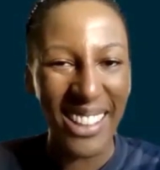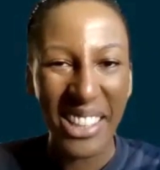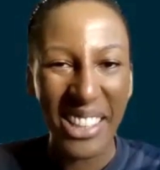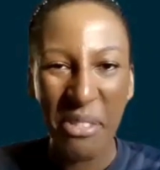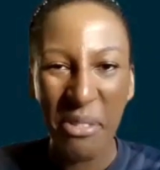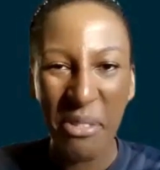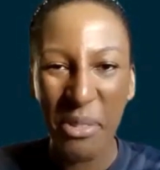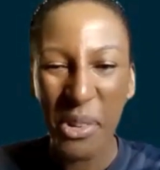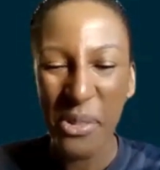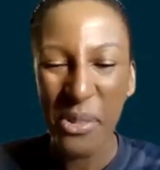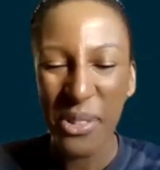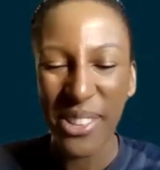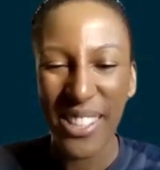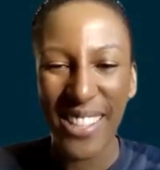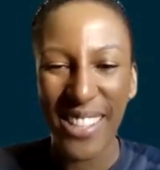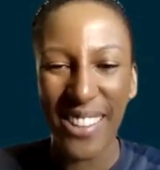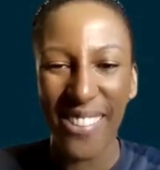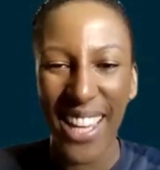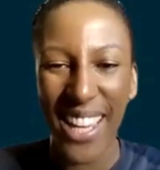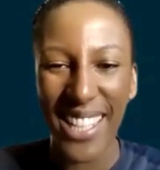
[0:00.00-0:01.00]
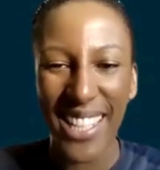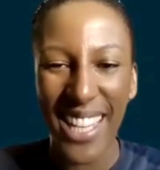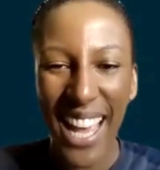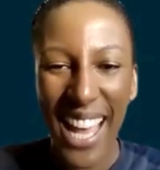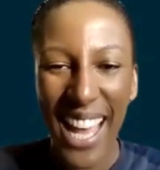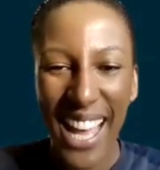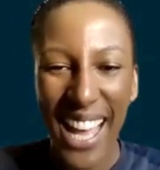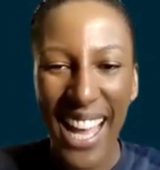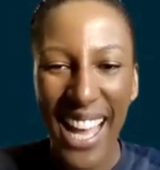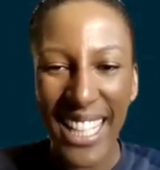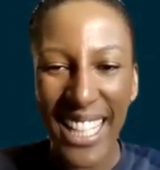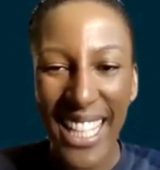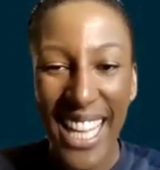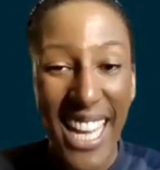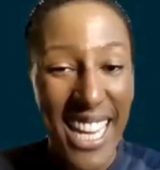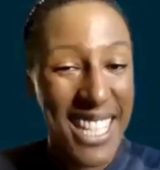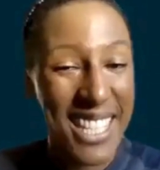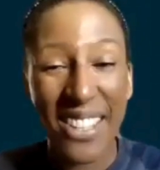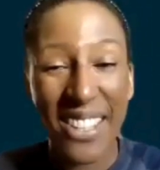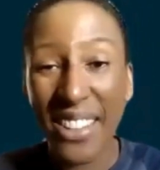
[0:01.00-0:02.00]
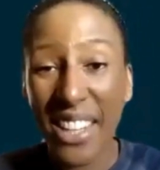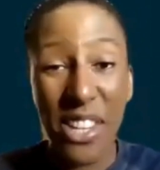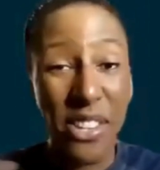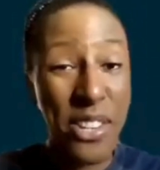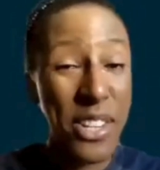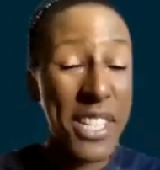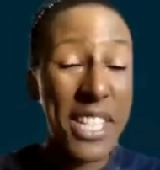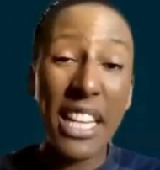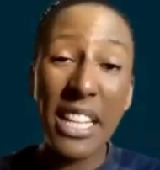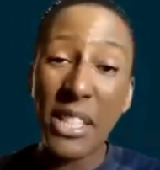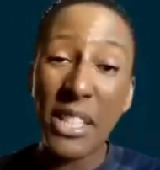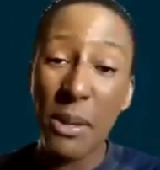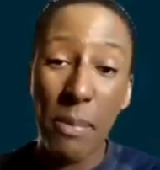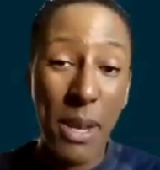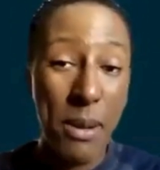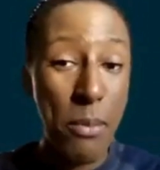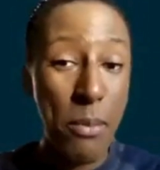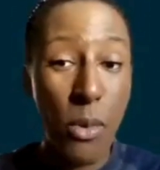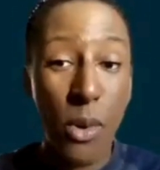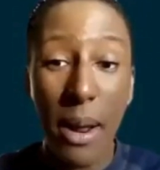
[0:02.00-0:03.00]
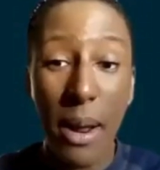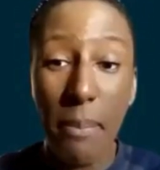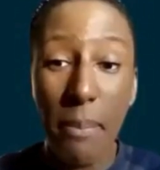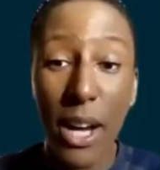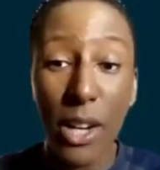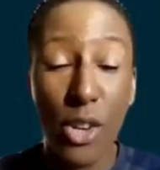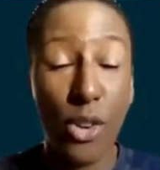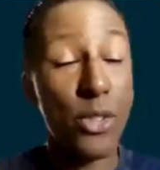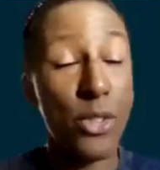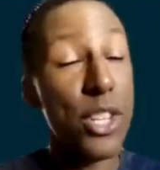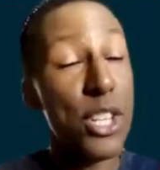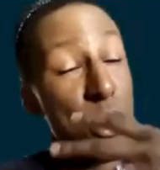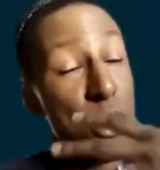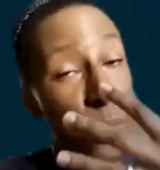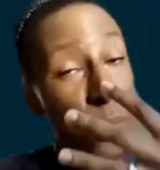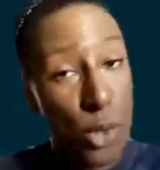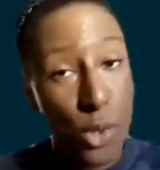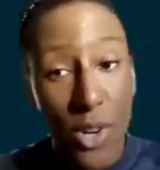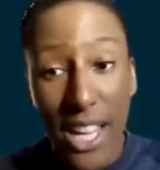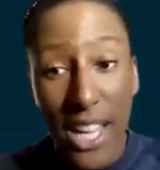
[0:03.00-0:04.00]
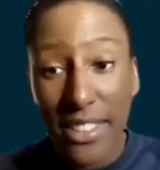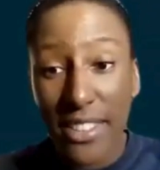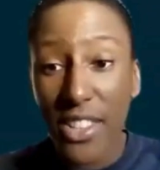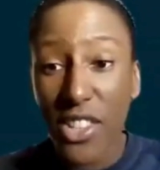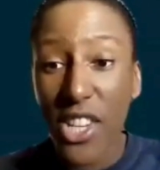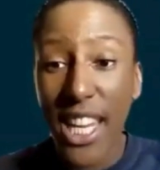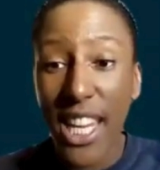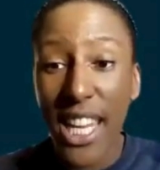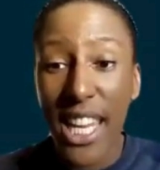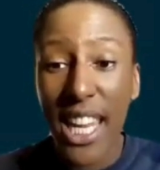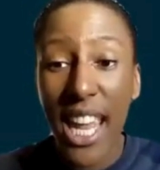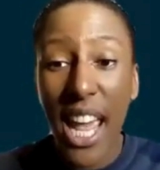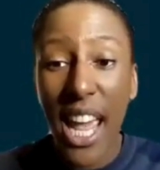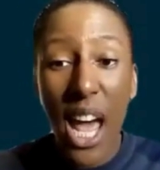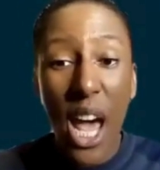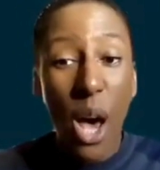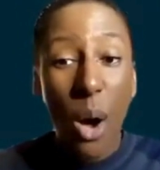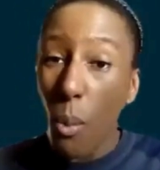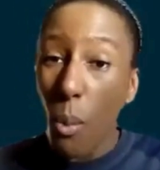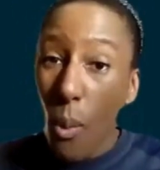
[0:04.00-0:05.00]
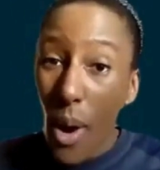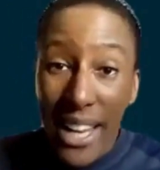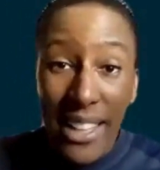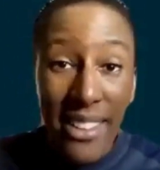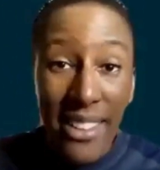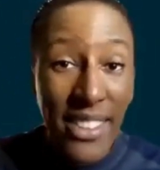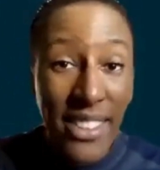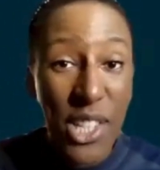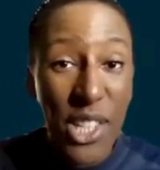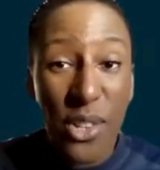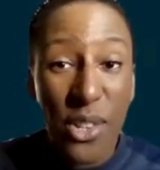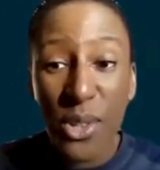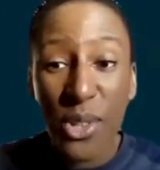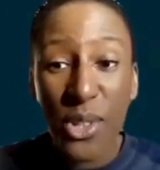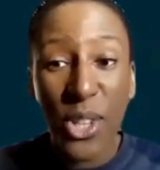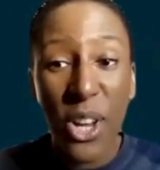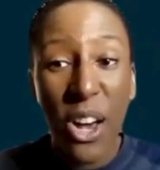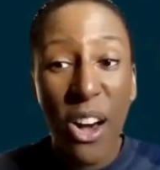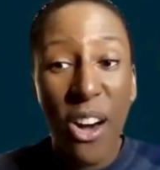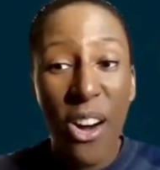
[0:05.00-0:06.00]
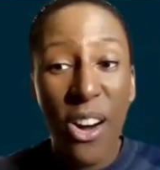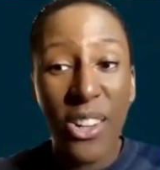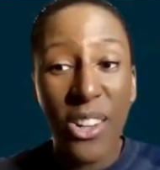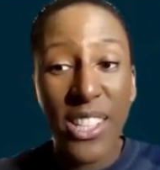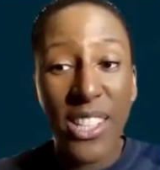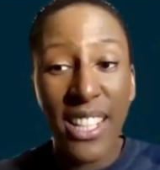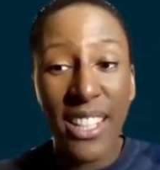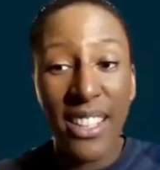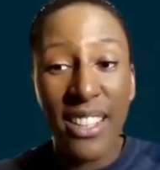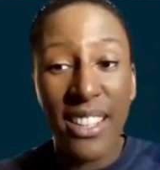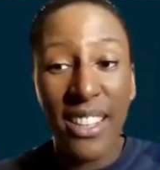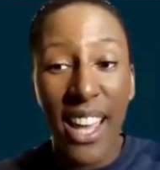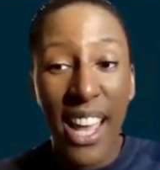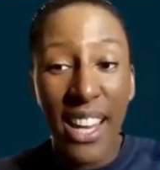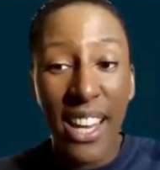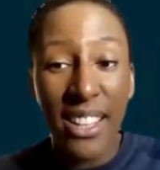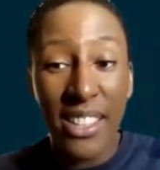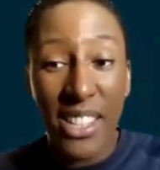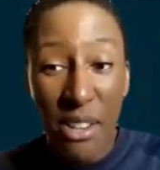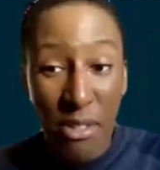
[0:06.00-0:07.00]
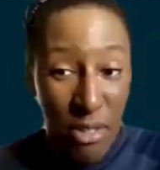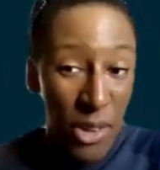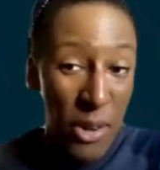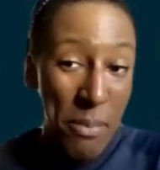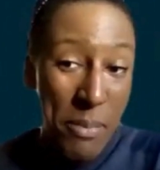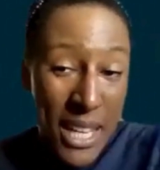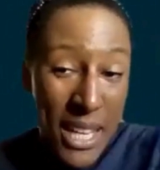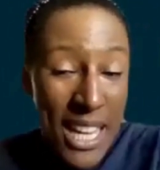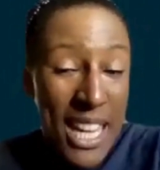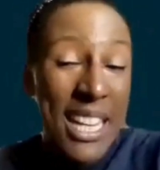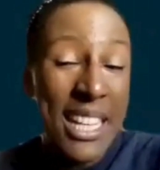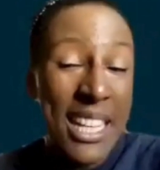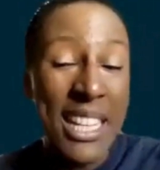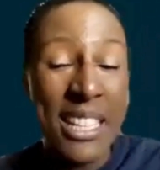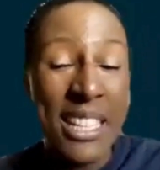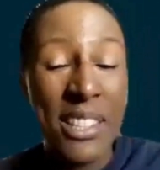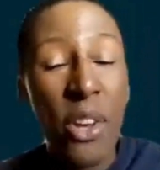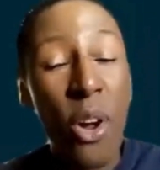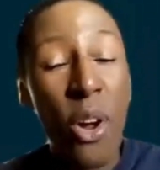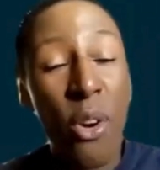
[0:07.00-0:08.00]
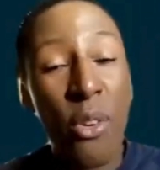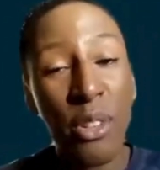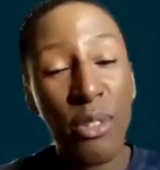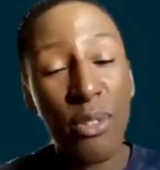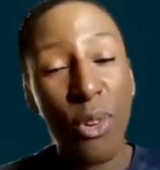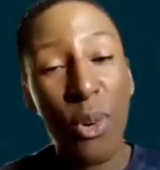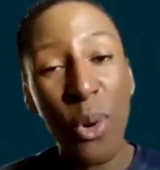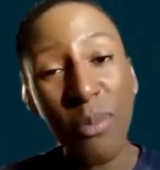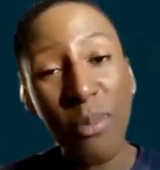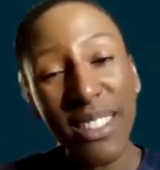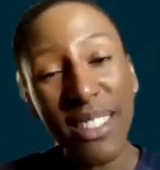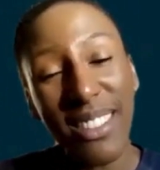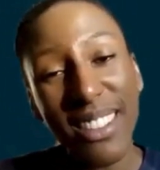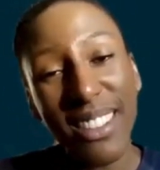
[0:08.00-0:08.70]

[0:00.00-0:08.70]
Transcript: Looking forward to it. Yes, so can you tell us a bit more about your digital strategy? When did you start and developing it in its current form?